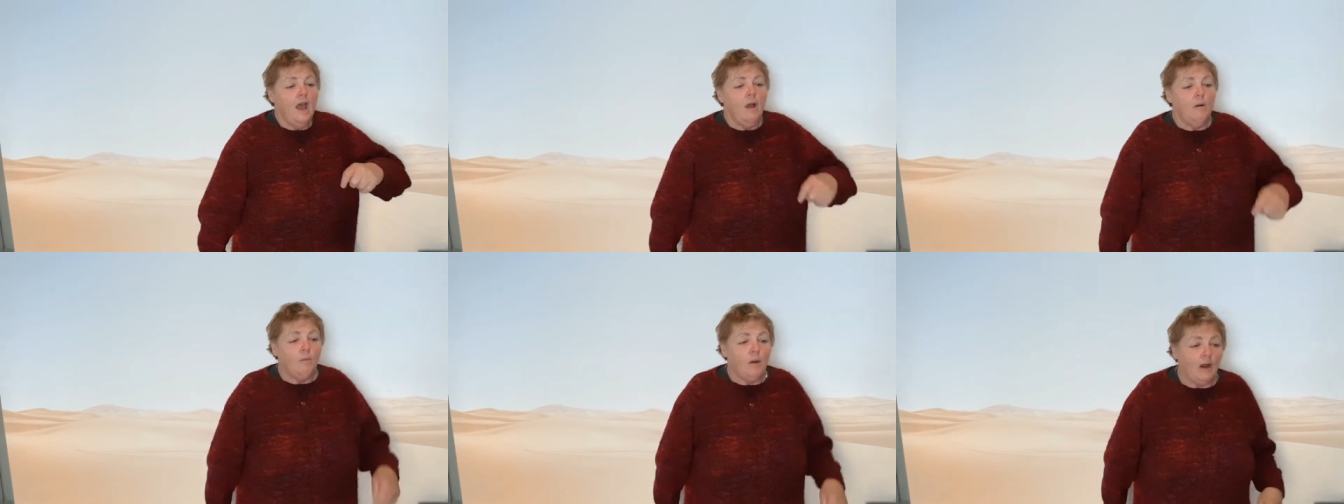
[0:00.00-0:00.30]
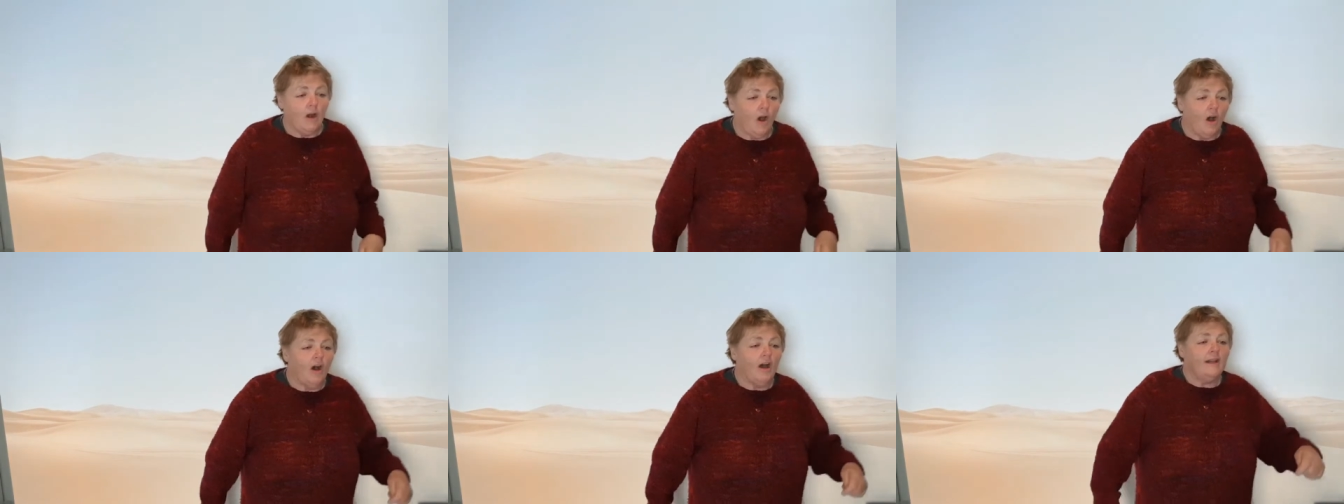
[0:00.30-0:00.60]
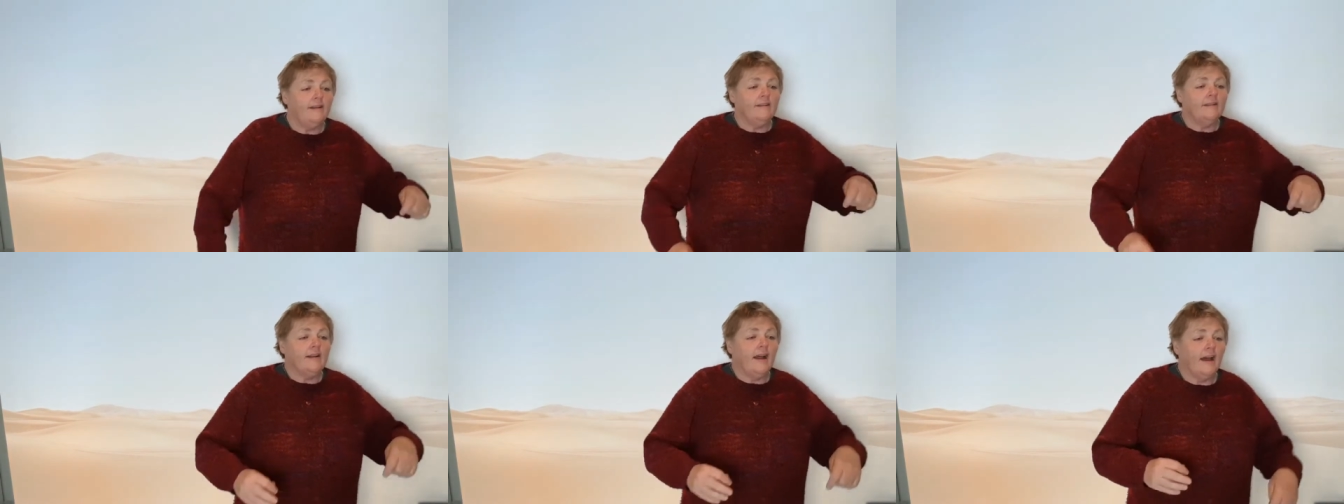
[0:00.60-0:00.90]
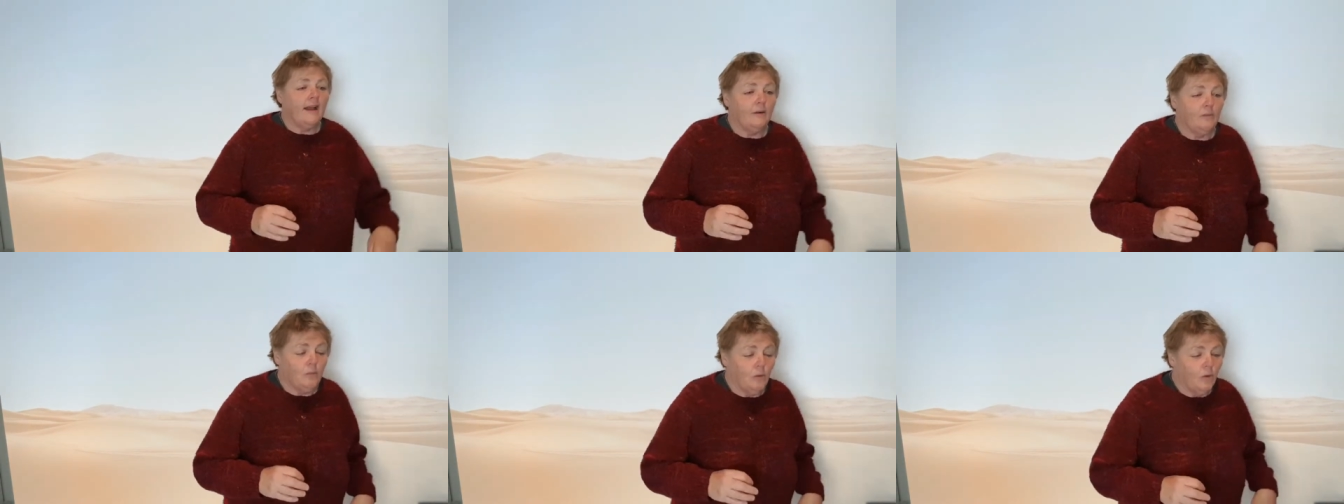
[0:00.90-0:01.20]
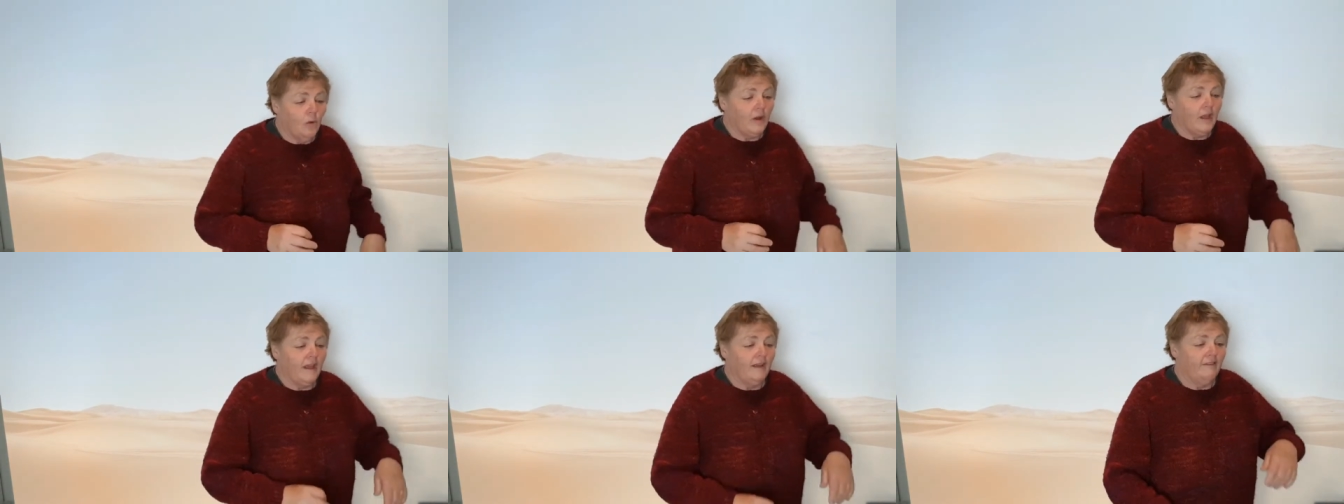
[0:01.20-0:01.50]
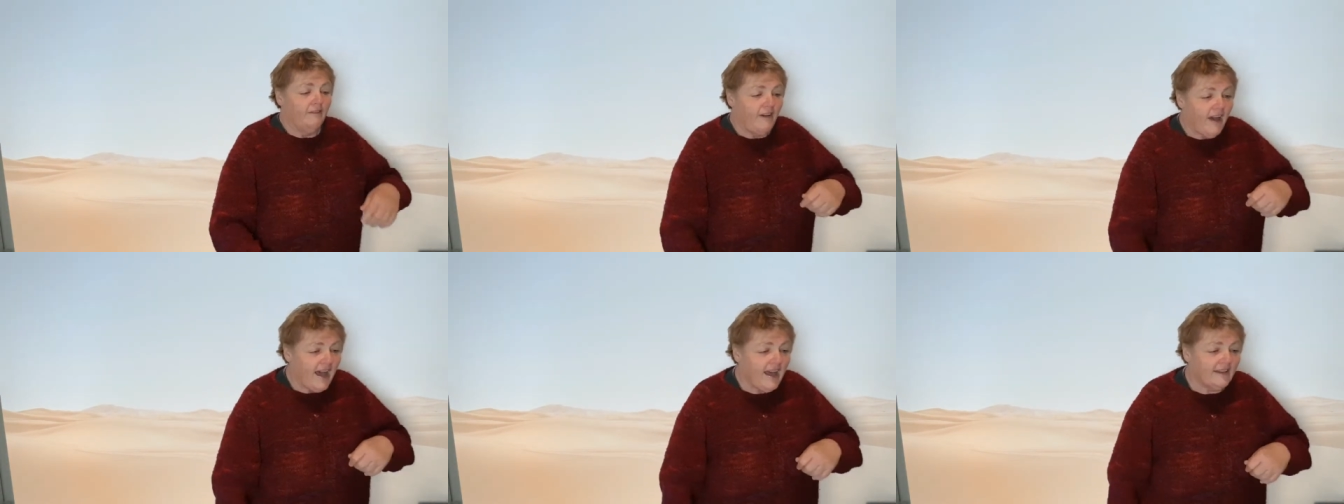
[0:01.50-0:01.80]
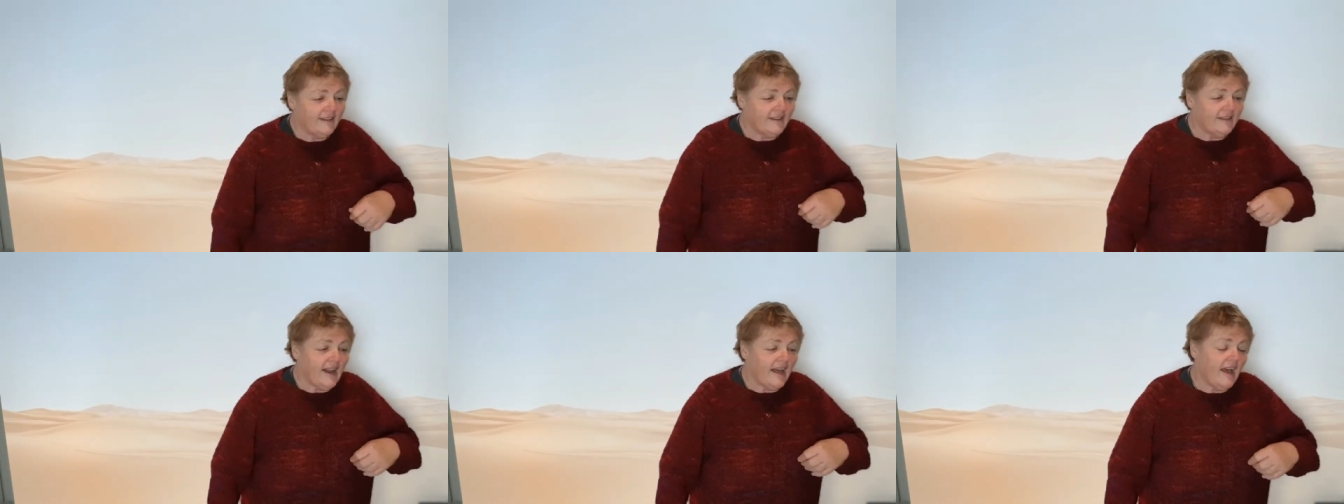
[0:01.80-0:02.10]
Well, I started walking
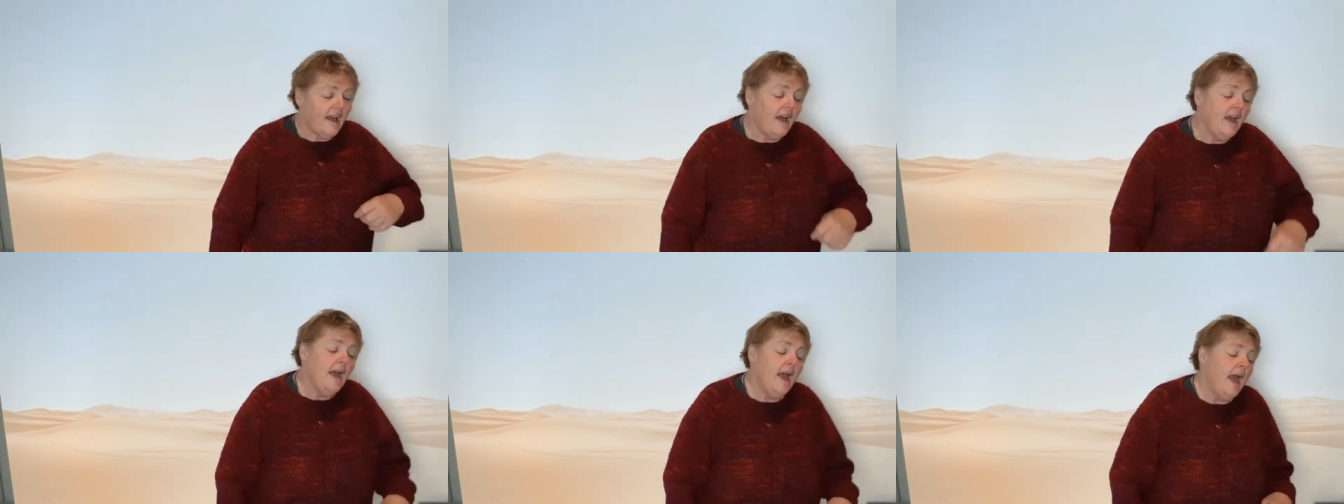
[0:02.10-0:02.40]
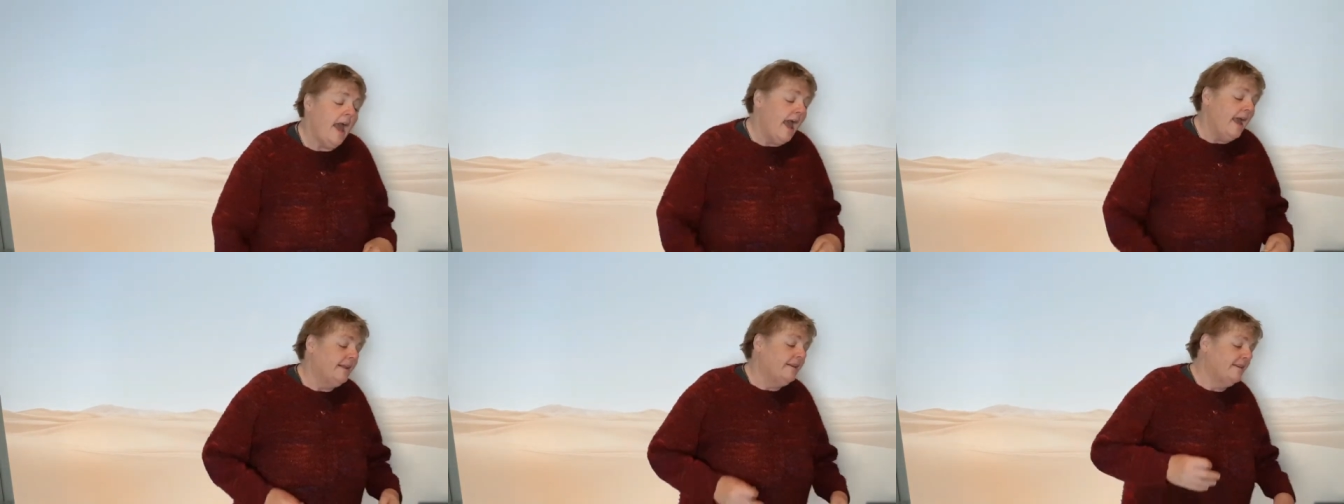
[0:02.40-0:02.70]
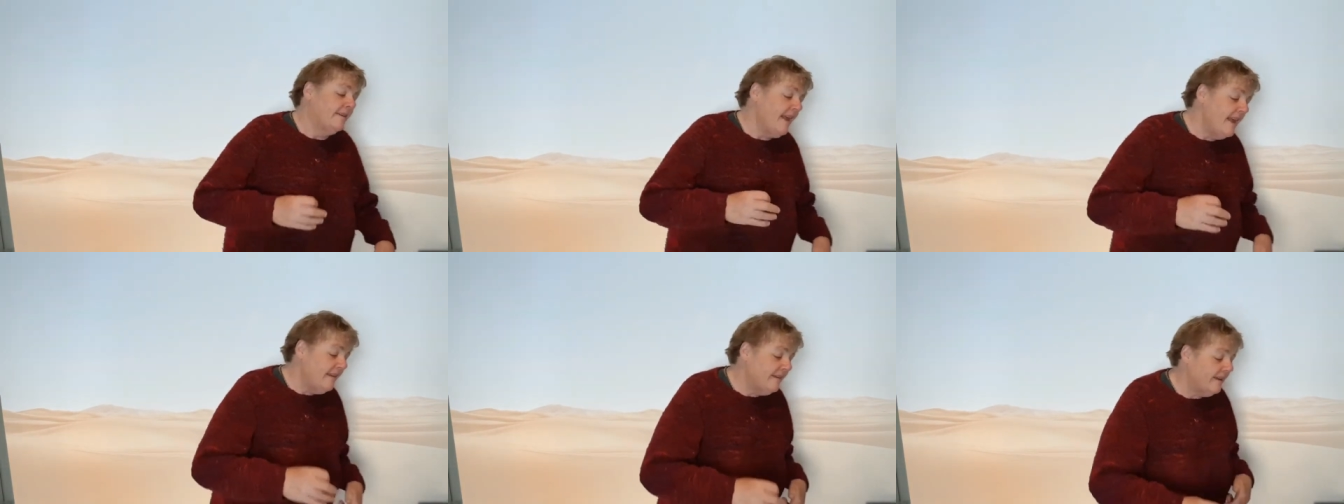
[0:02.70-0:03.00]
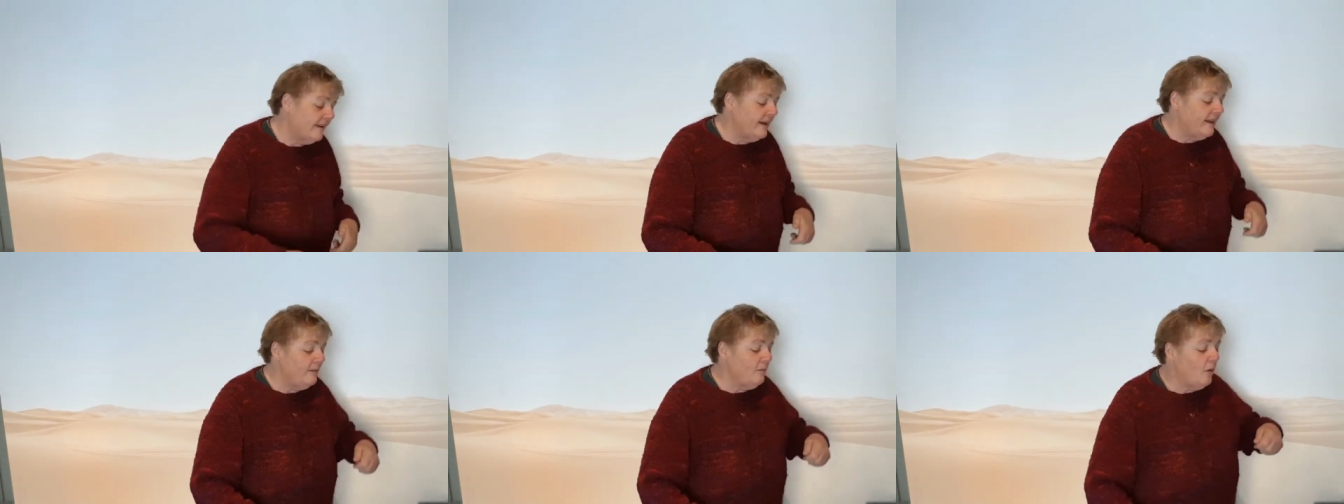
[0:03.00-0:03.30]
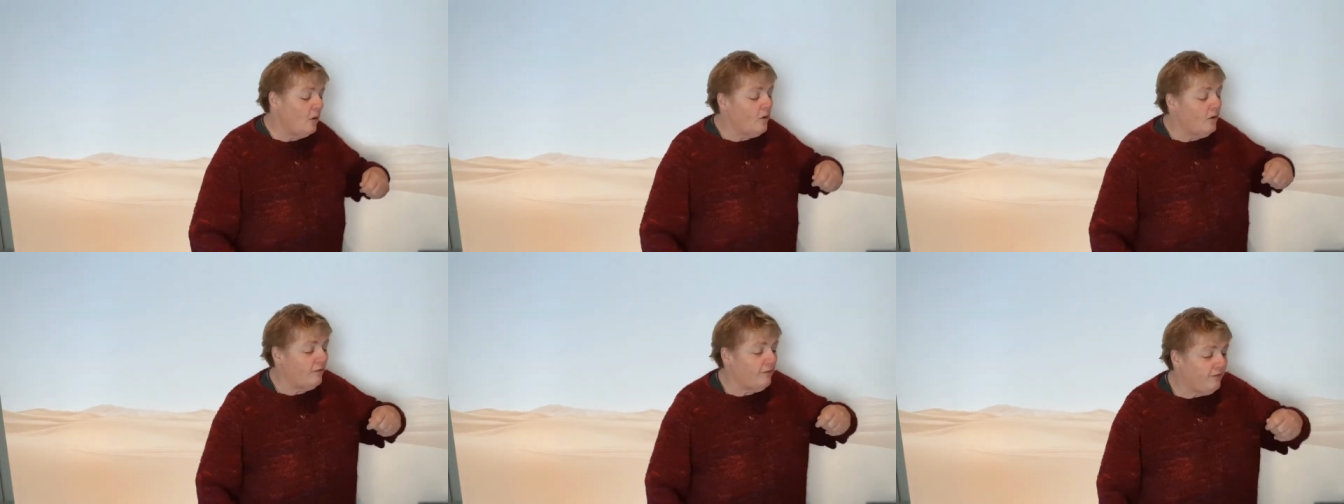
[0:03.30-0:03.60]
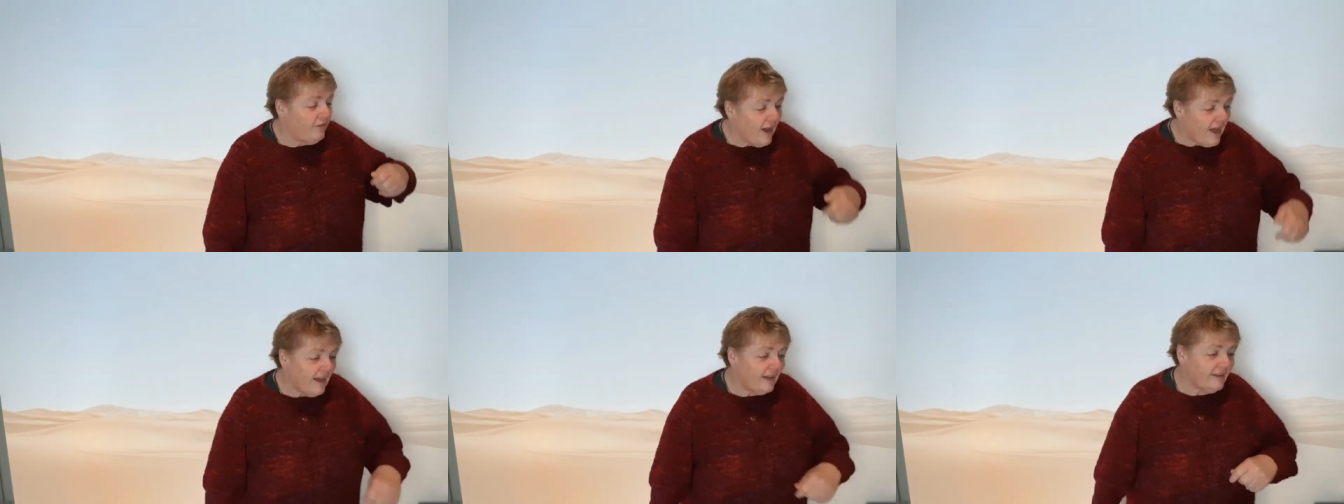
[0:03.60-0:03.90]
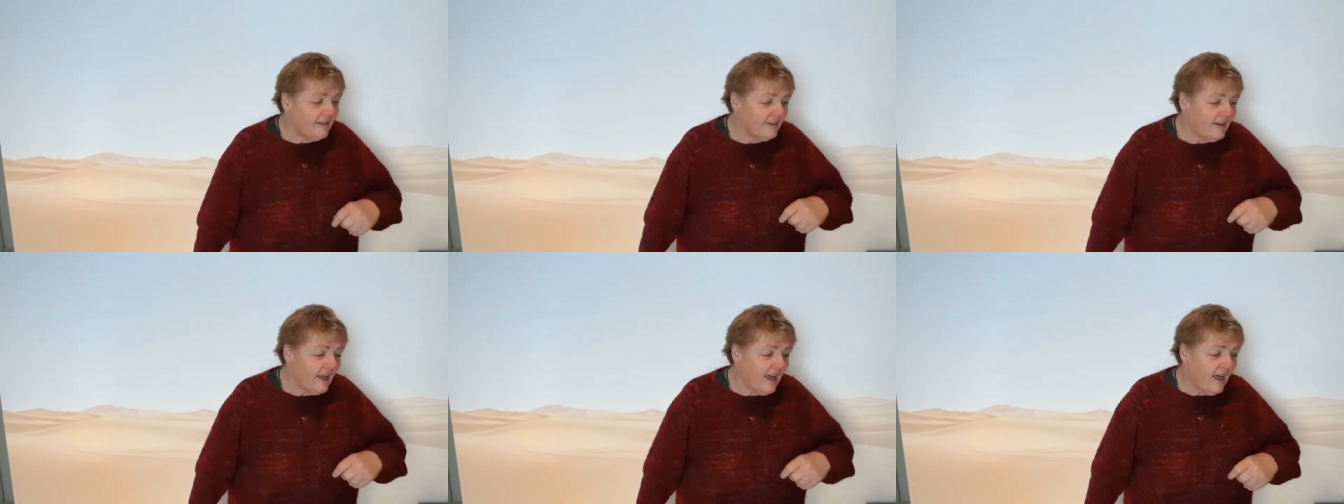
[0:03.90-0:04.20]
faster, and Cecily walked
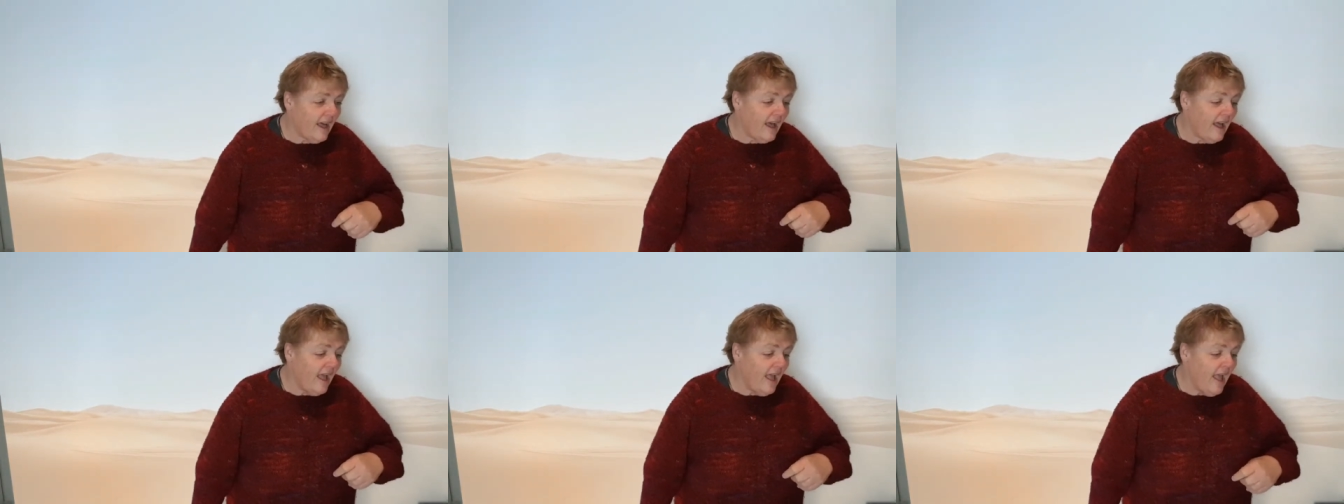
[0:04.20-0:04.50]
faster,